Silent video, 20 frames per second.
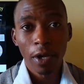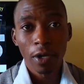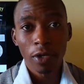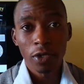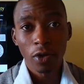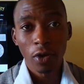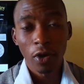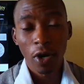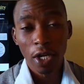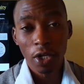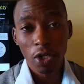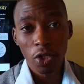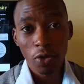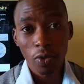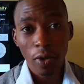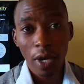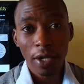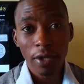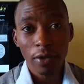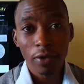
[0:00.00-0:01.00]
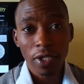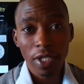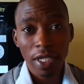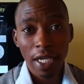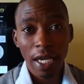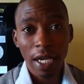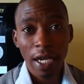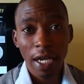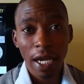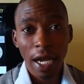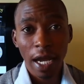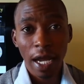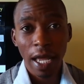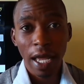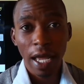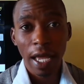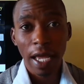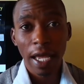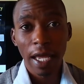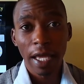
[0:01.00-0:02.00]
So ensure you check
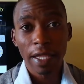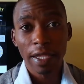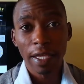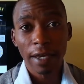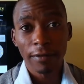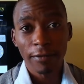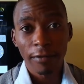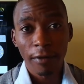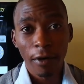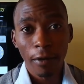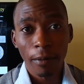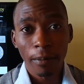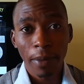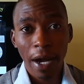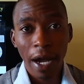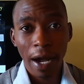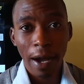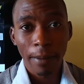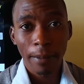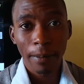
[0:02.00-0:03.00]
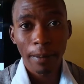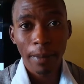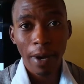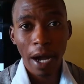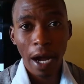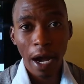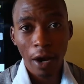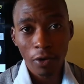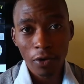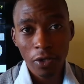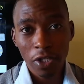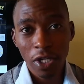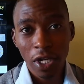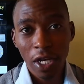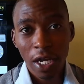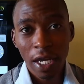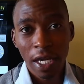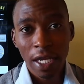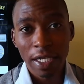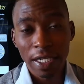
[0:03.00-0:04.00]
the Foap app out.
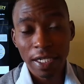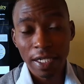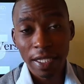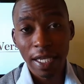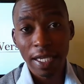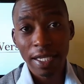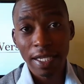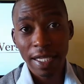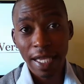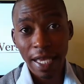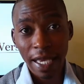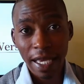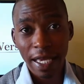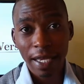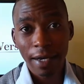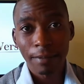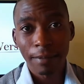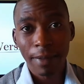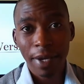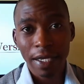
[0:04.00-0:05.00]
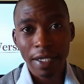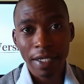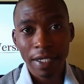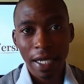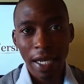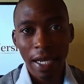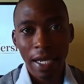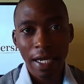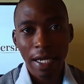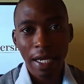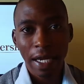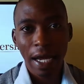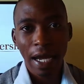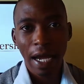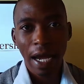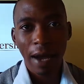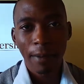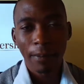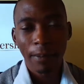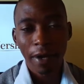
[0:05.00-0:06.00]
It is the second best. And
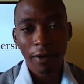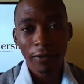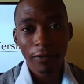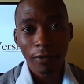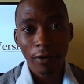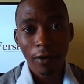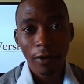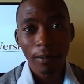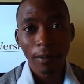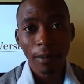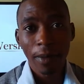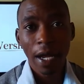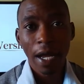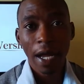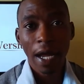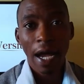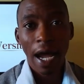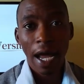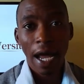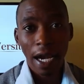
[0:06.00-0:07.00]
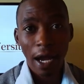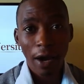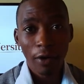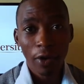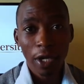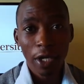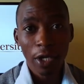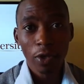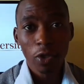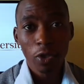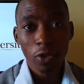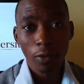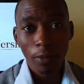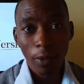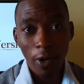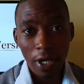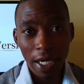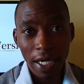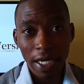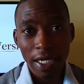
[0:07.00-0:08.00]
apart from allowing you to
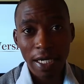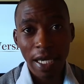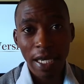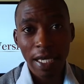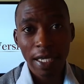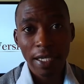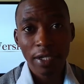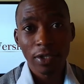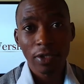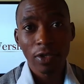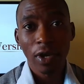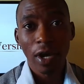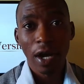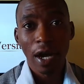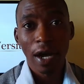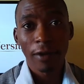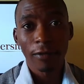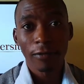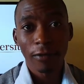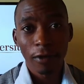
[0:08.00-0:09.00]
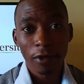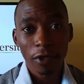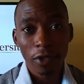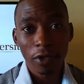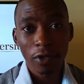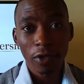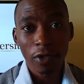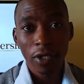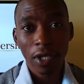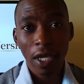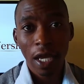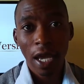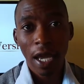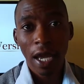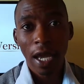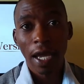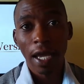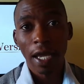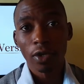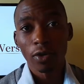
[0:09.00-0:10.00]
monetize your photos,
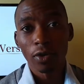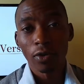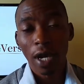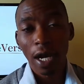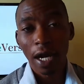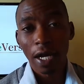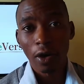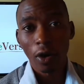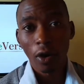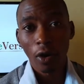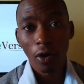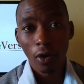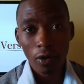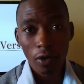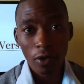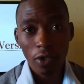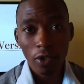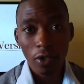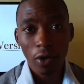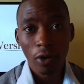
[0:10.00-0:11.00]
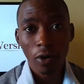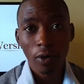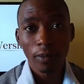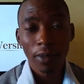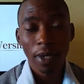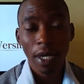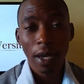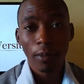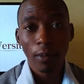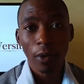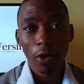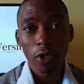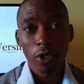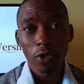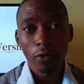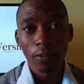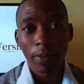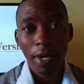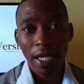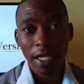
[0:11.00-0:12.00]
you can also be able
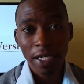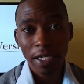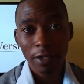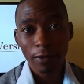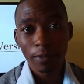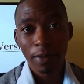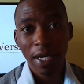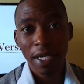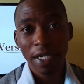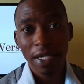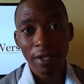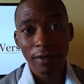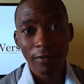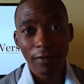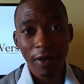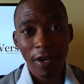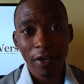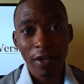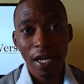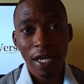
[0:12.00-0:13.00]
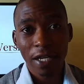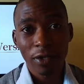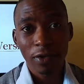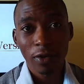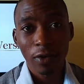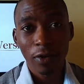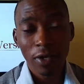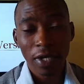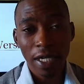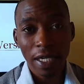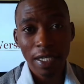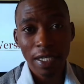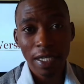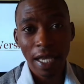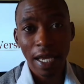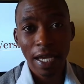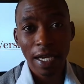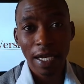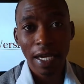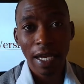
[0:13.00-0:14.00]
to participate in various contests,
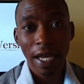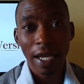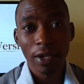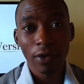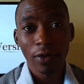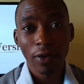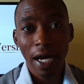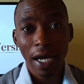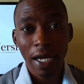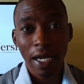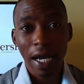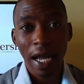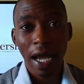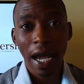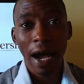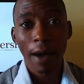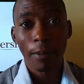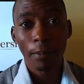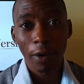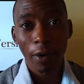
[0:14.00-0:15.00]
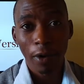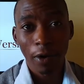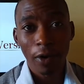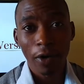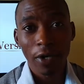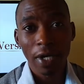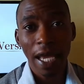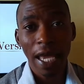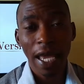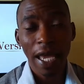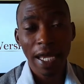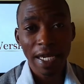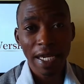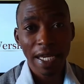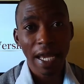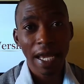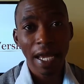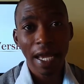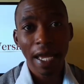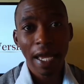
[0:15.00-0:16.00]
and you can upload
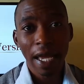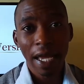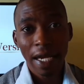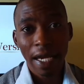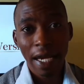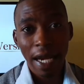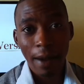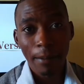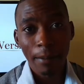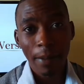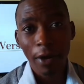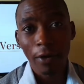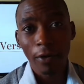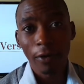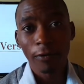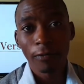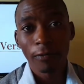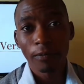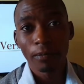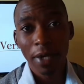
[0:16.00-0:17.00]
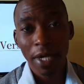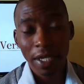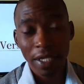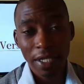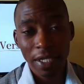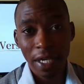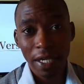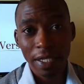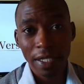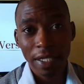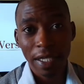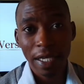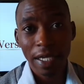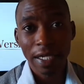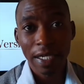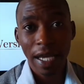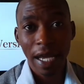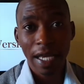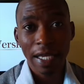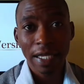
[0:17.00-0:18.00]
any number of pictures.
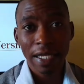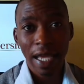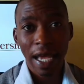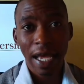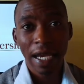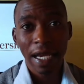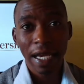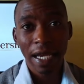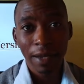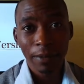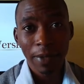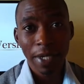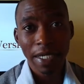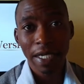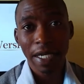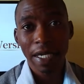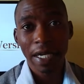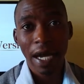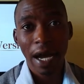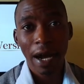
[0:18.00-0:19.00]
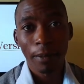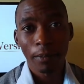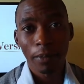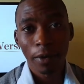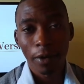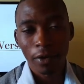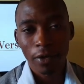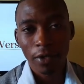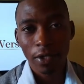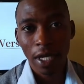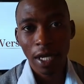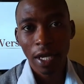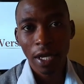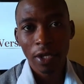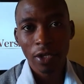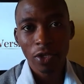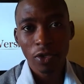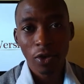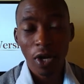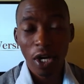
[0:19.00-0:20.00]
It has unlimited uploads.
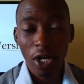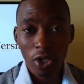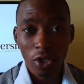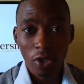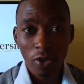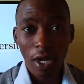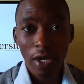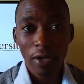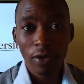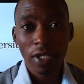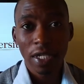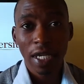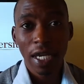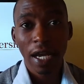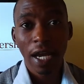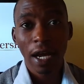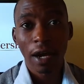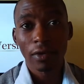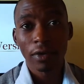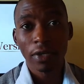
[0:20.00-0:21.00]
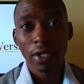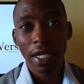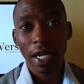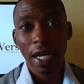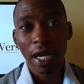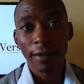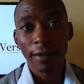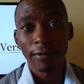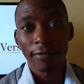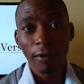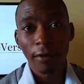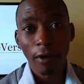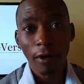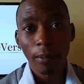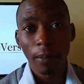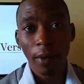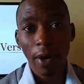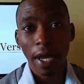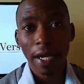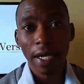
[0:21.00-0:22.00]
So ensure you check out
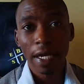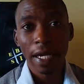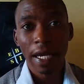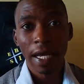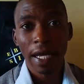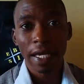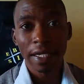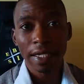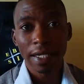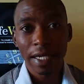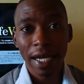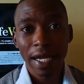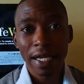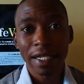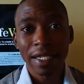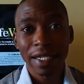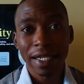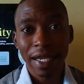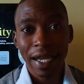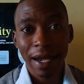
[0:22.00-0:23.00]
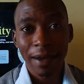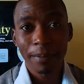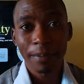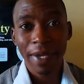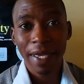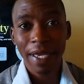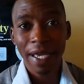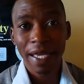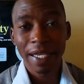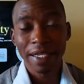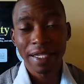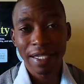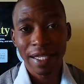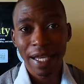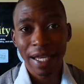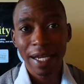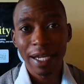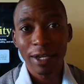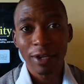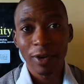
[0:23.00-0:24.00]
Foap and start snapping and
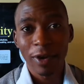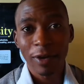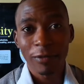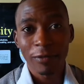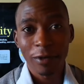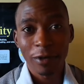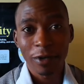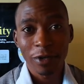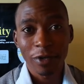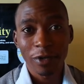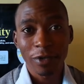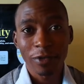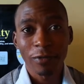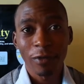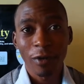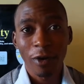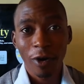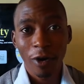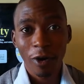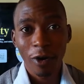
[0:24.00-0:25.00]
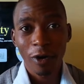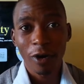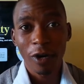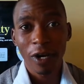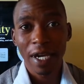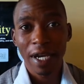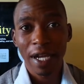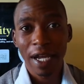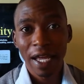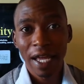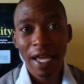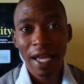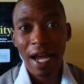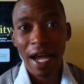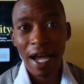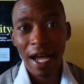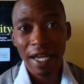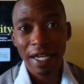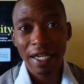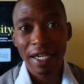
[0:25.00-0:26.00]
selling your photos for cold
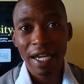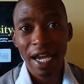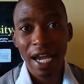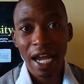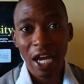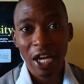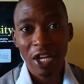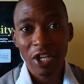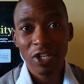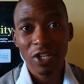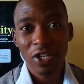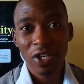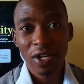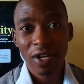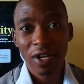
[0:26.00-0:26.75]
hard cash.